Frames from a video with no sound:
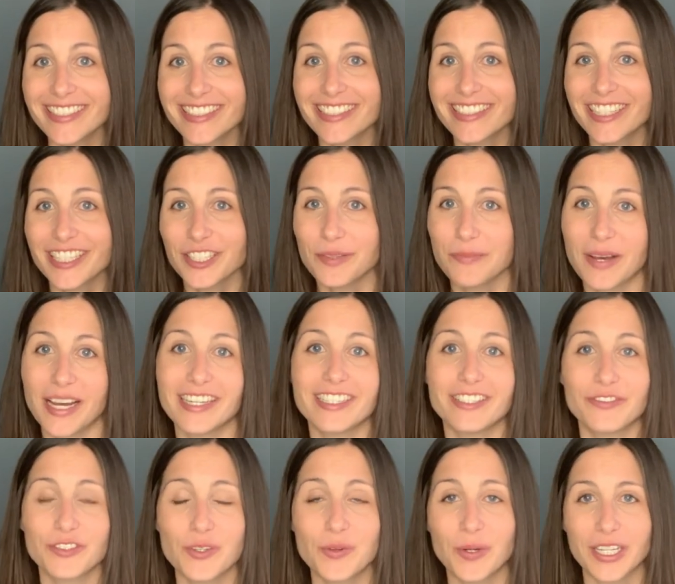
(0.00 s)
Click the button
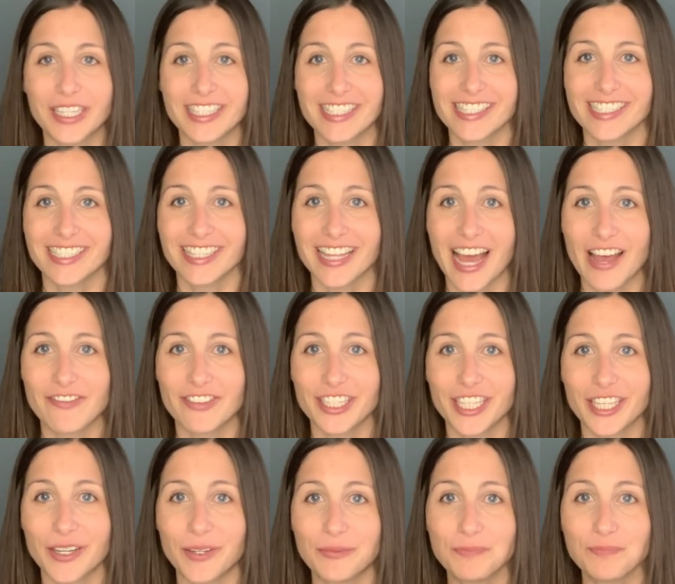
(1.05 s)
if you want to listen to that
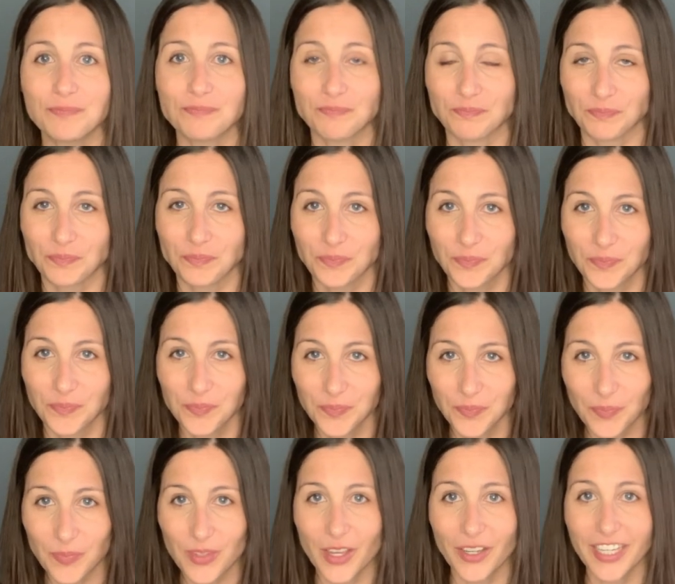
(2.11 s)
video.
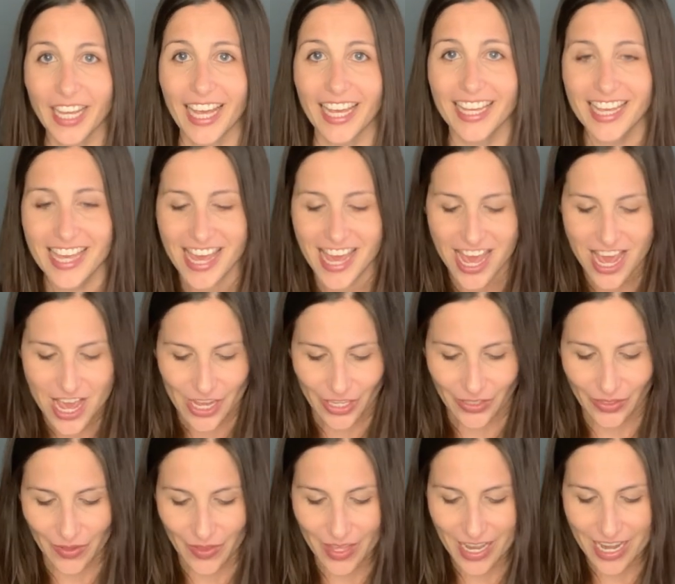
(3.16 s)
Okay,
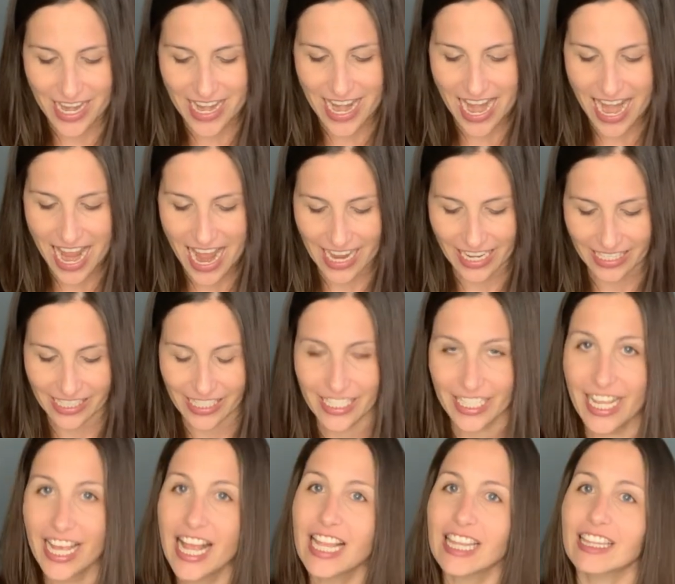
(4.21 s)
so then next,
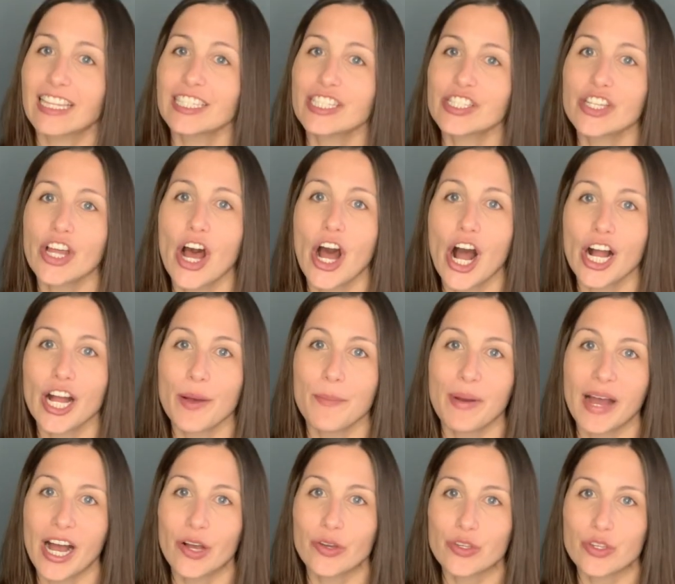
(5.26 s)
let's talk
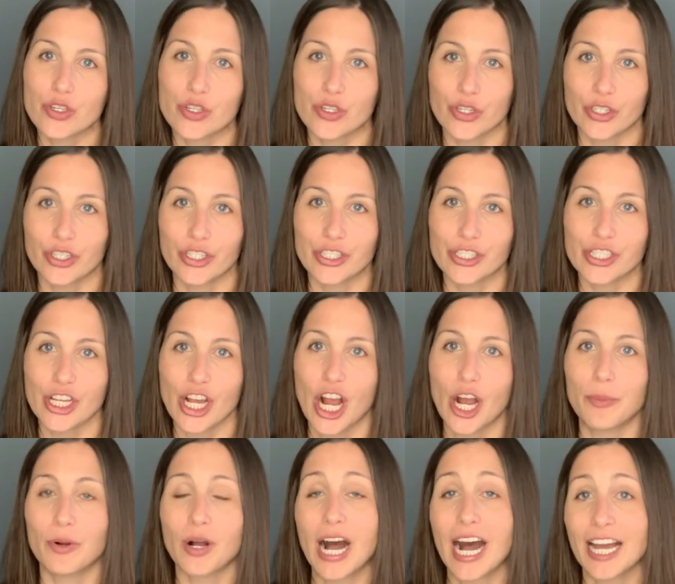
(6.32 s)
about sugars and
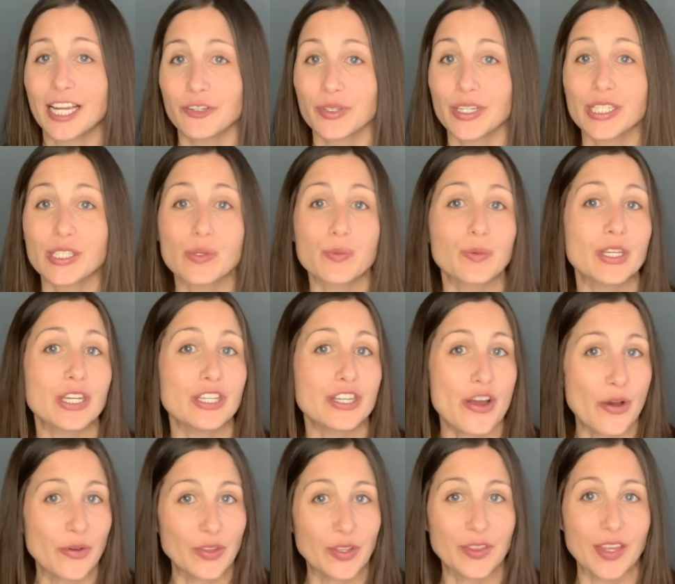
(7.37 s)
carbohydrates. We
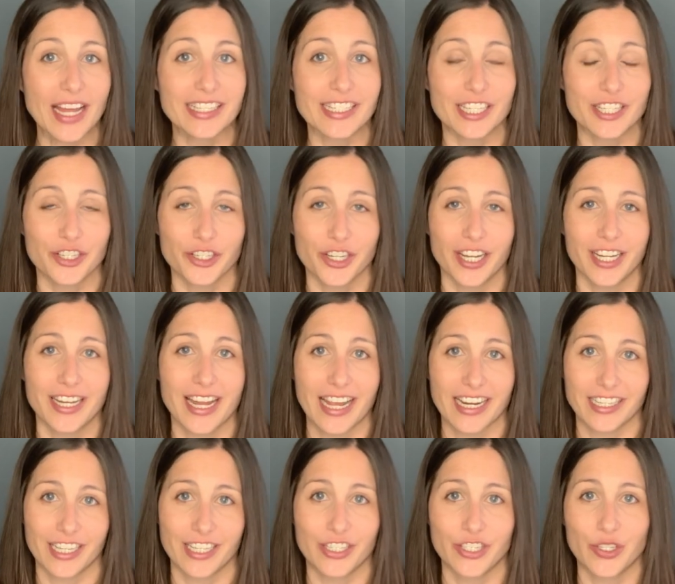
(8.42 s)
know that that's
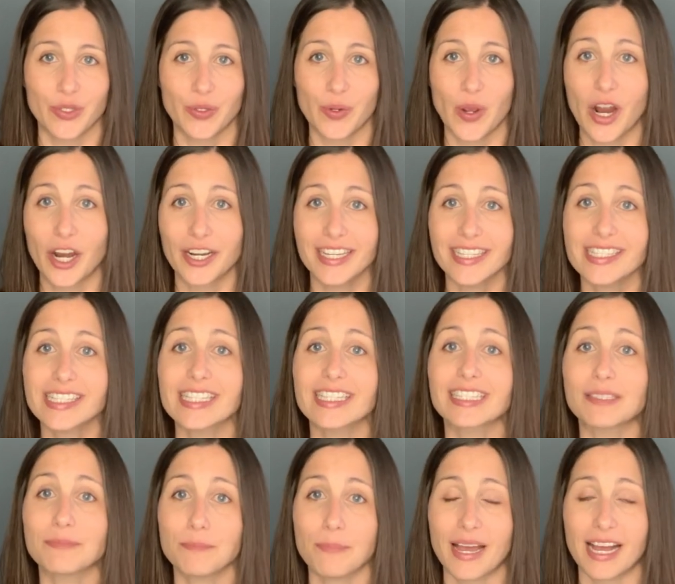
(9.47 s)
interconnected to our
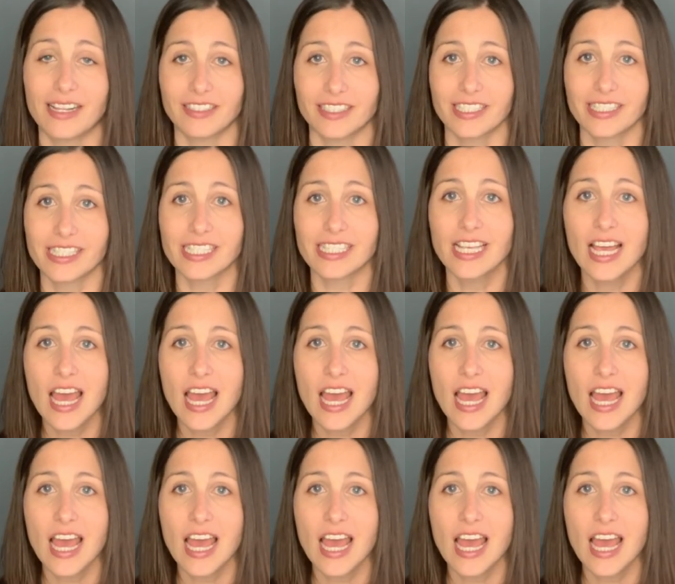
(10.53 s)
insulin balance.